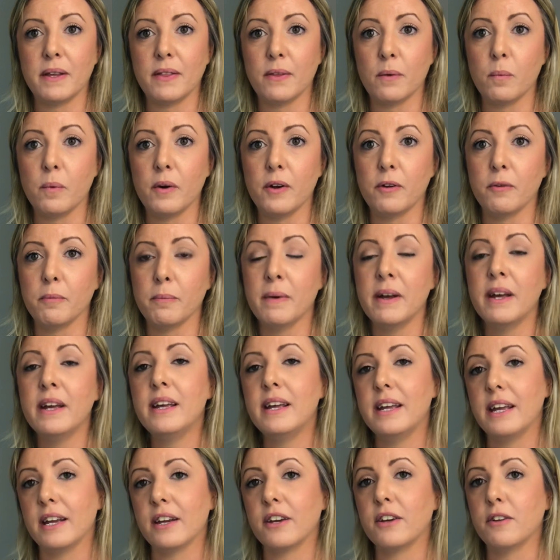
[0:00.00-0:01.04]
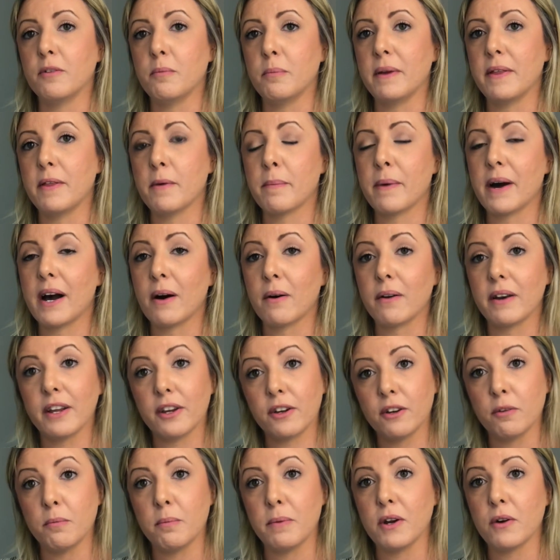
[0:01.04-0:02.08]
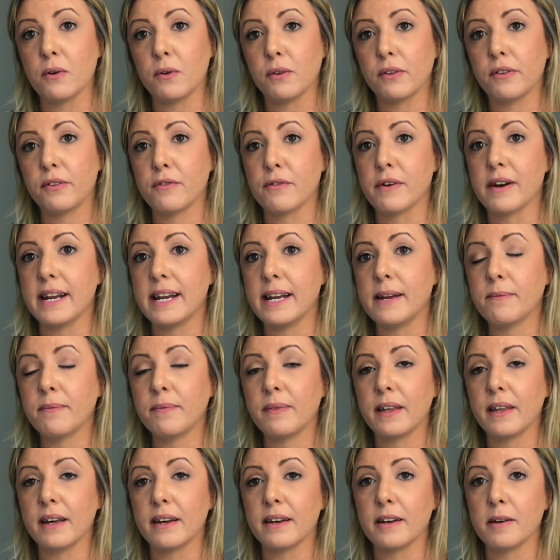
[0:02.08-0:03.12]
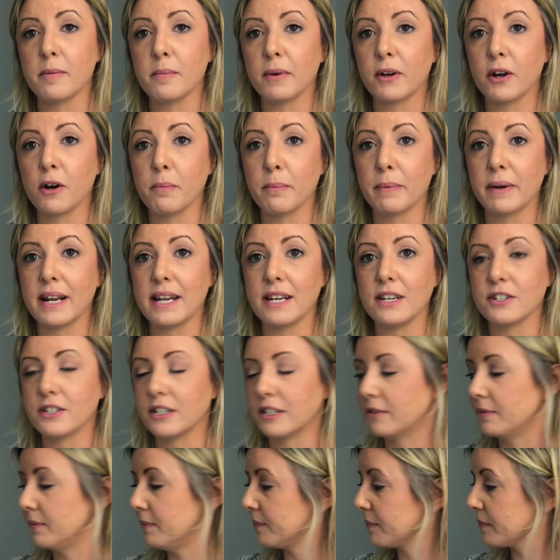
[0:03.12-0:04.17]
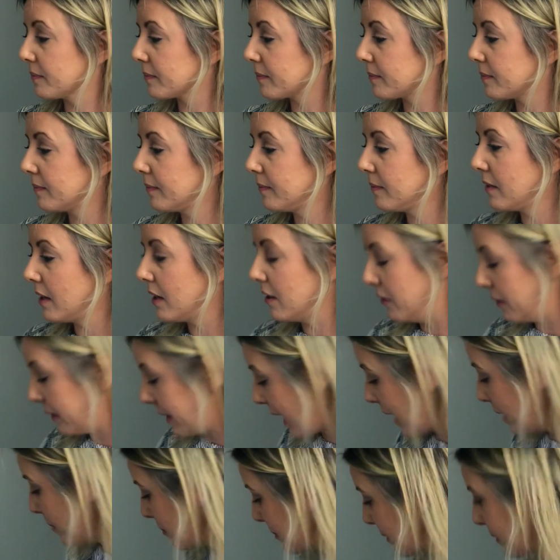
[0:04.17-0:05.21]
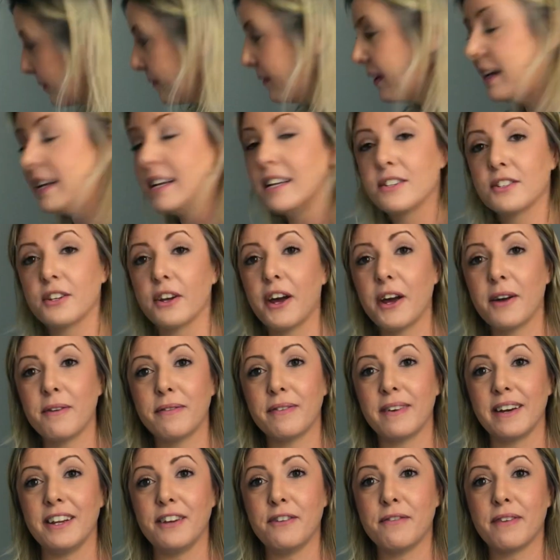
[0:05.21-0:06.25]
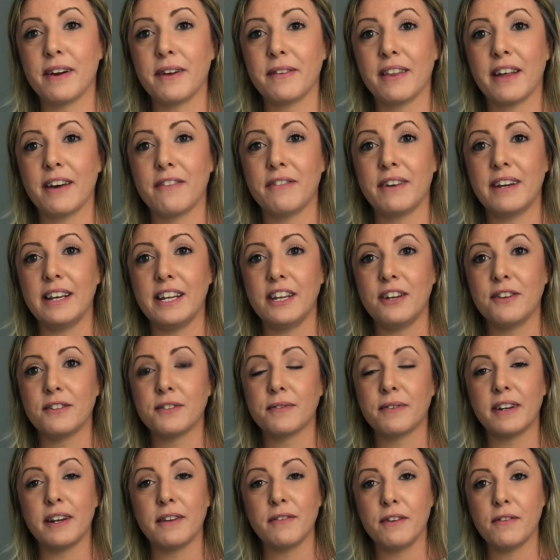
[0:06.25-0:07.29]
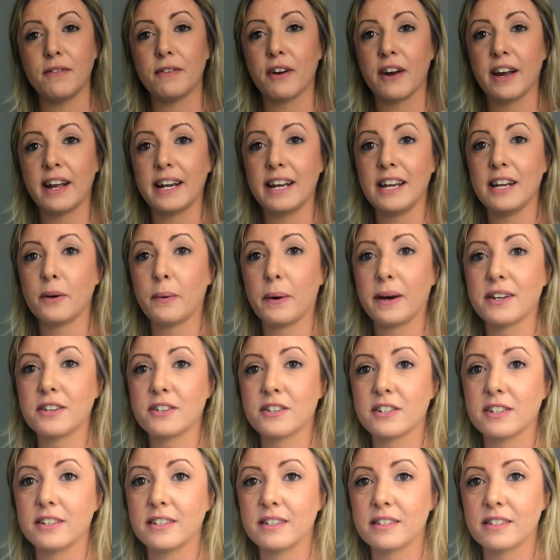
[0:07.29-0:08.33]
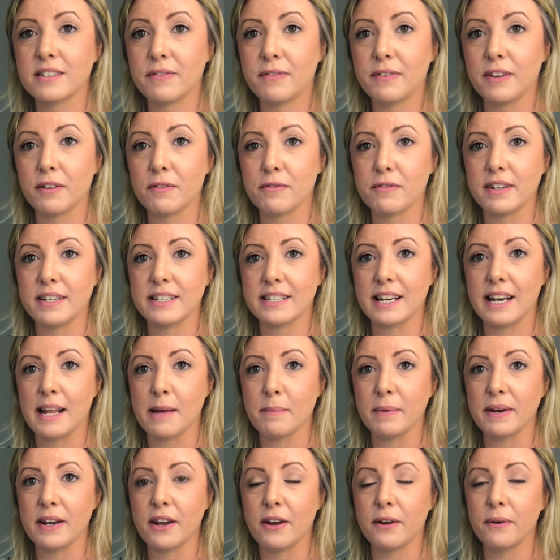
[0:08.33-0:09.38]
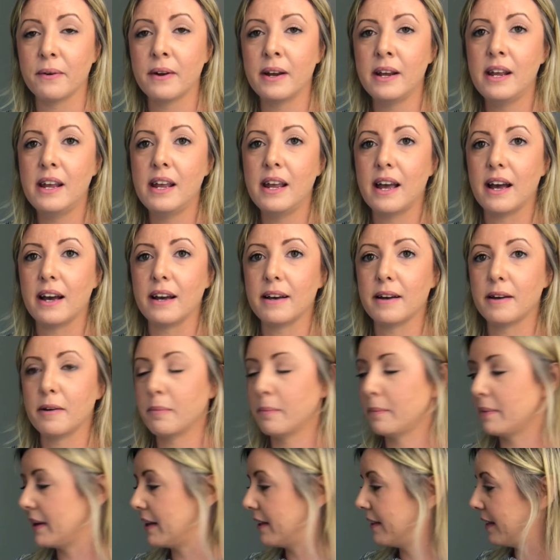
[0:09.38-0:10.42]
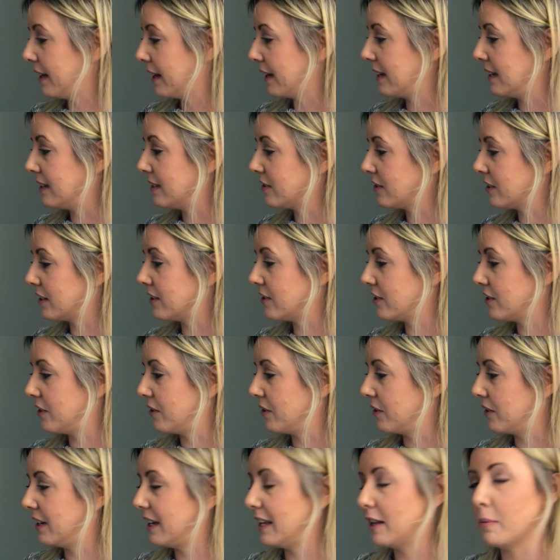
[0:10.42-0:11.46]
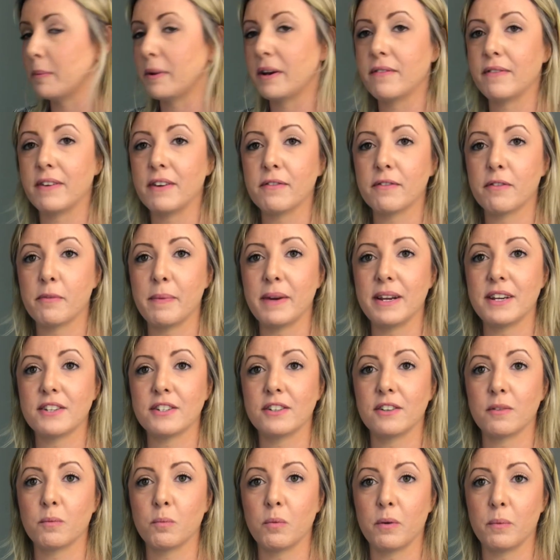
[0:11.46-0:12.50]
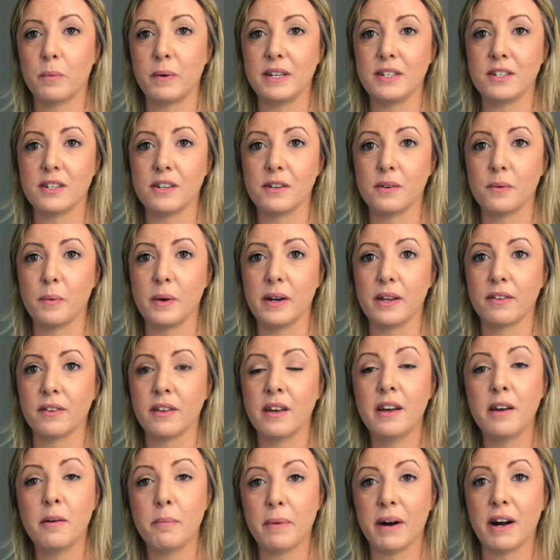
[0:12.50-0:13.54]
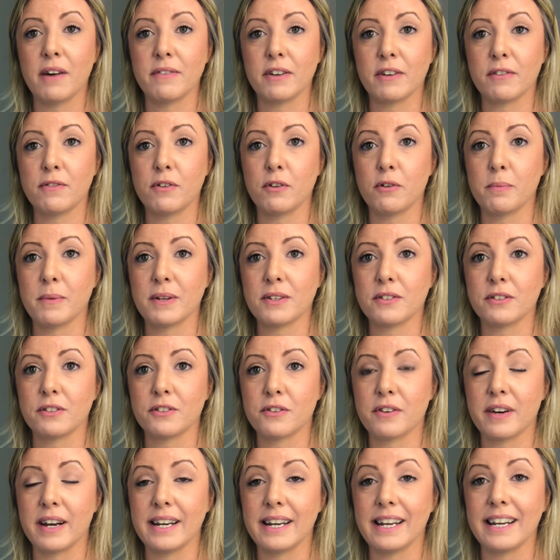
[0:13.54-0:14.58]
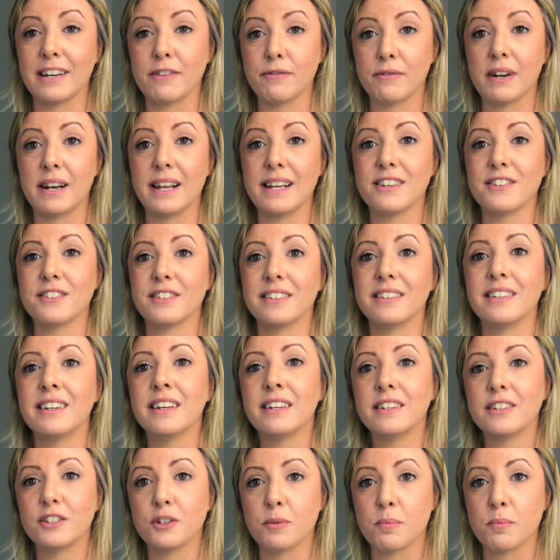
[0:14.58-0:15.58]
the womb, it could be the bowel, it could be all three, combination. Okay, brilliant. So hopefully you found that really useful. If you've got any questions, feel free to let me know. But that is just your little bit of information on what we do with pelvic floor muscle training in relation to